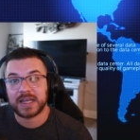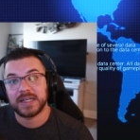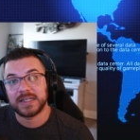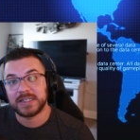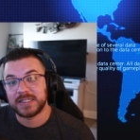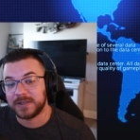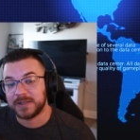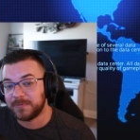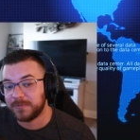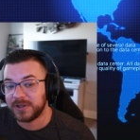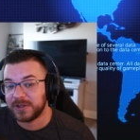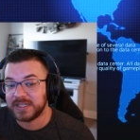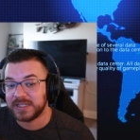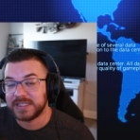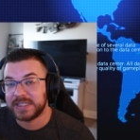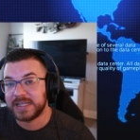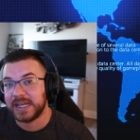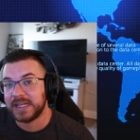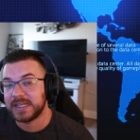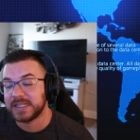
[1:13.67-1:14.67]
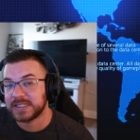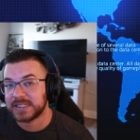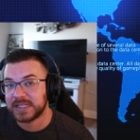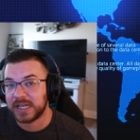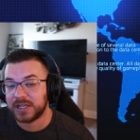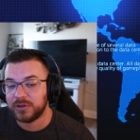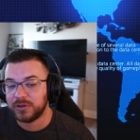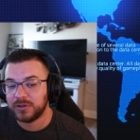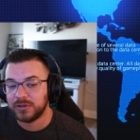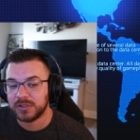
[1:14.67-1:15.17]
different data
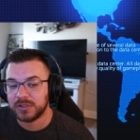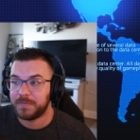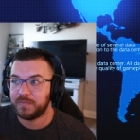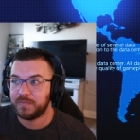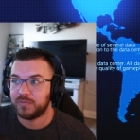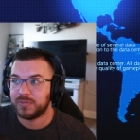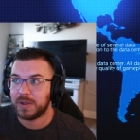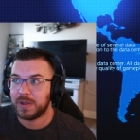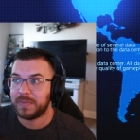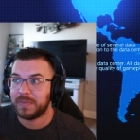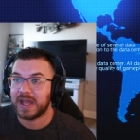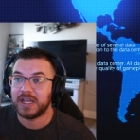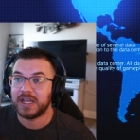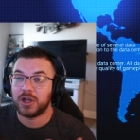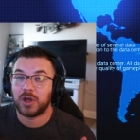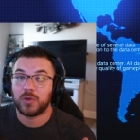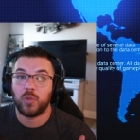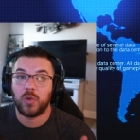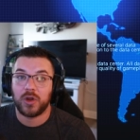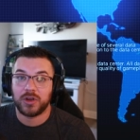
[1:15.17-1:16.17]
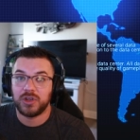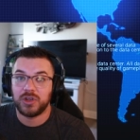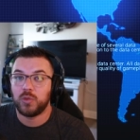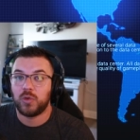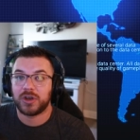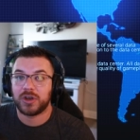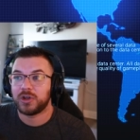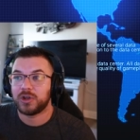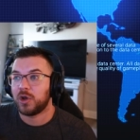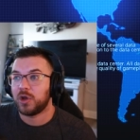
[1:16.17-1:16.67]
centers depending on where you
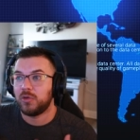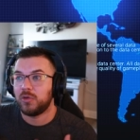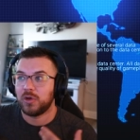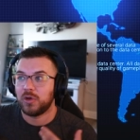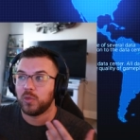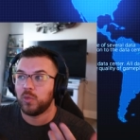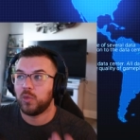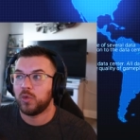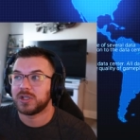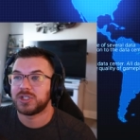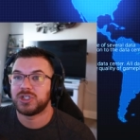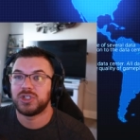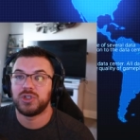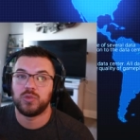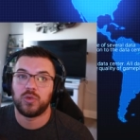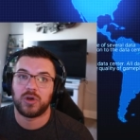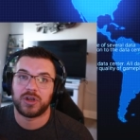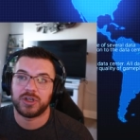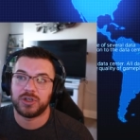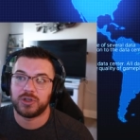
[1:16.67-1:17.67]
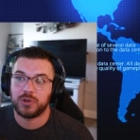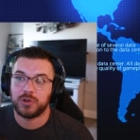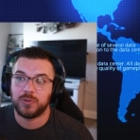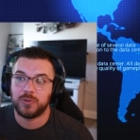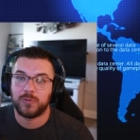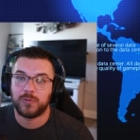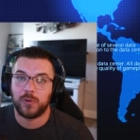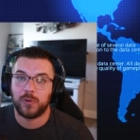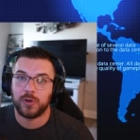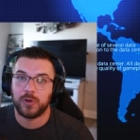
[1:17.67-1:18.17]
want to go or what you want to do
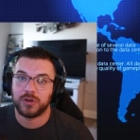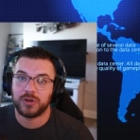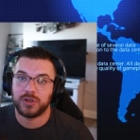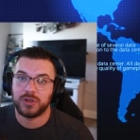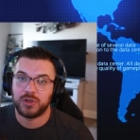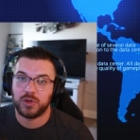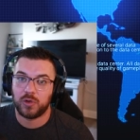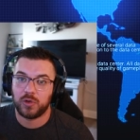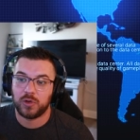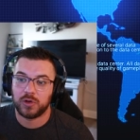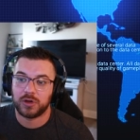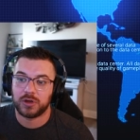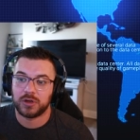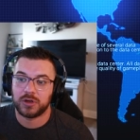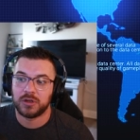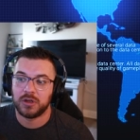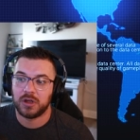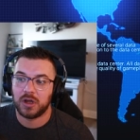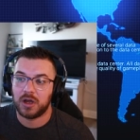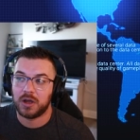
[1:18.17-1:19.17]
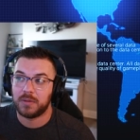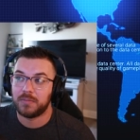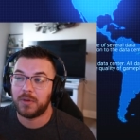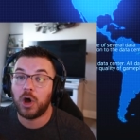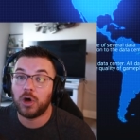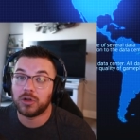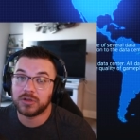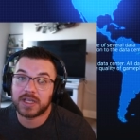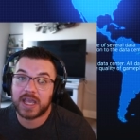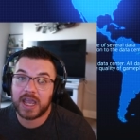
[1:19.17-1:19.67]
for your um,
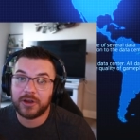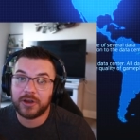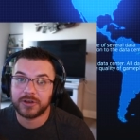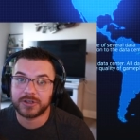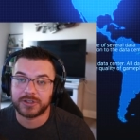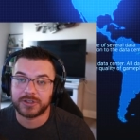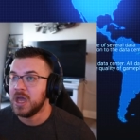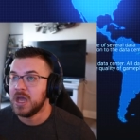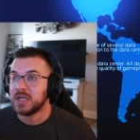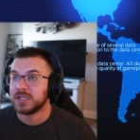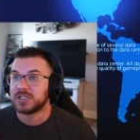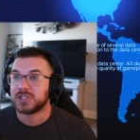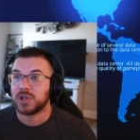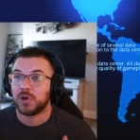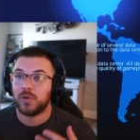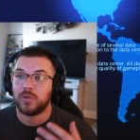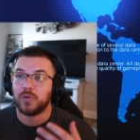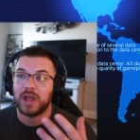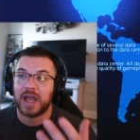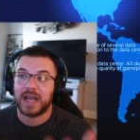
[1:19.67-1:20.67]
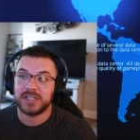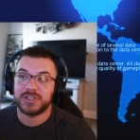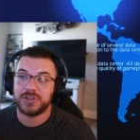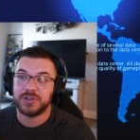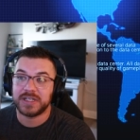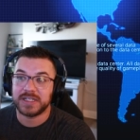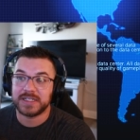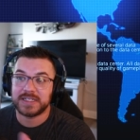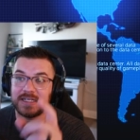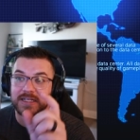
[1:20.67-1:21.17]
alt character. So as you
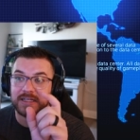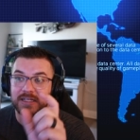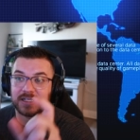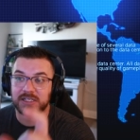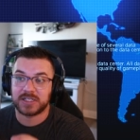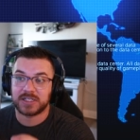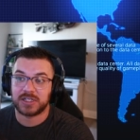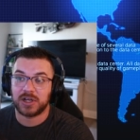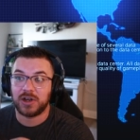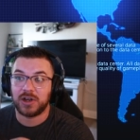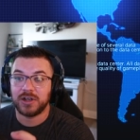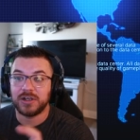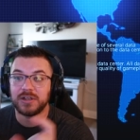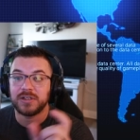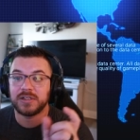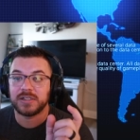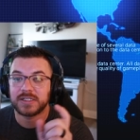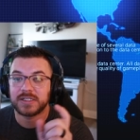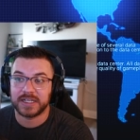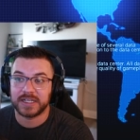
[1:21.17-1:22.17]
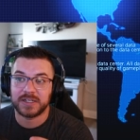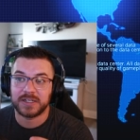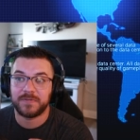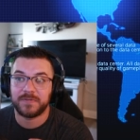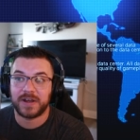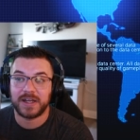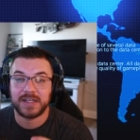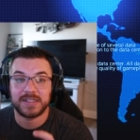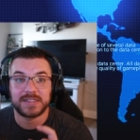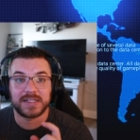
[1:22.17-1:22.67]
can see, the star
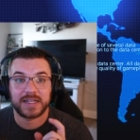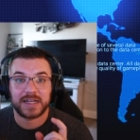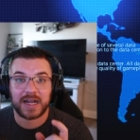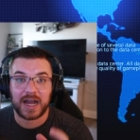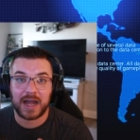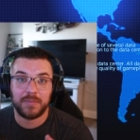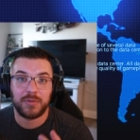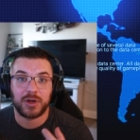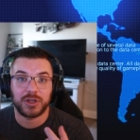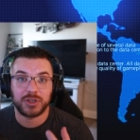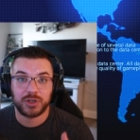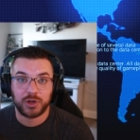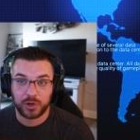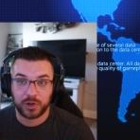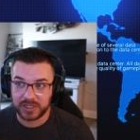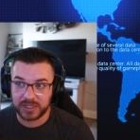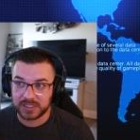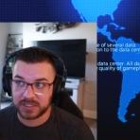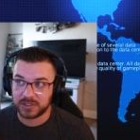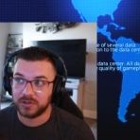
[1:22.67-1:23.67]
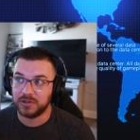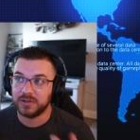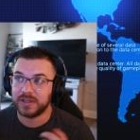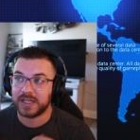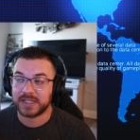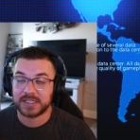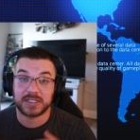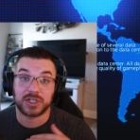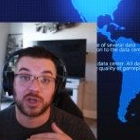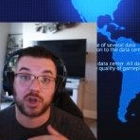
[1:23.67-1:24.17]
signifies that I'm on Crystal.
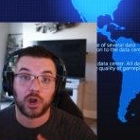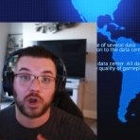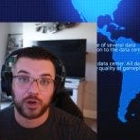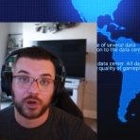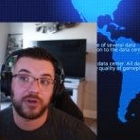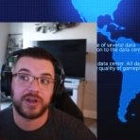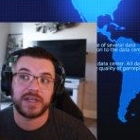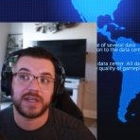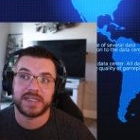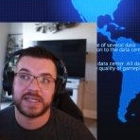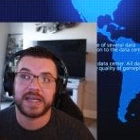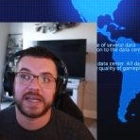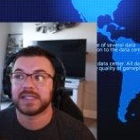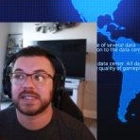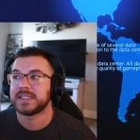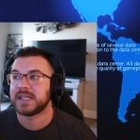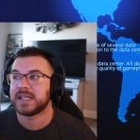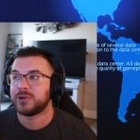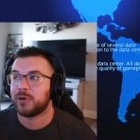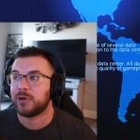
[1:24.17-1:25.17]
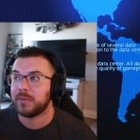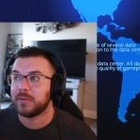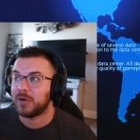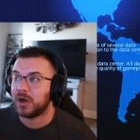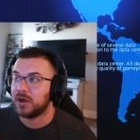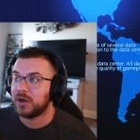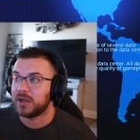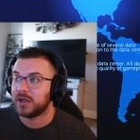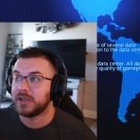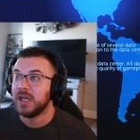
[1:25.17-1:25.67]
That's the current data center I'm
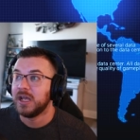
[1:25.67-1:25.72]
on.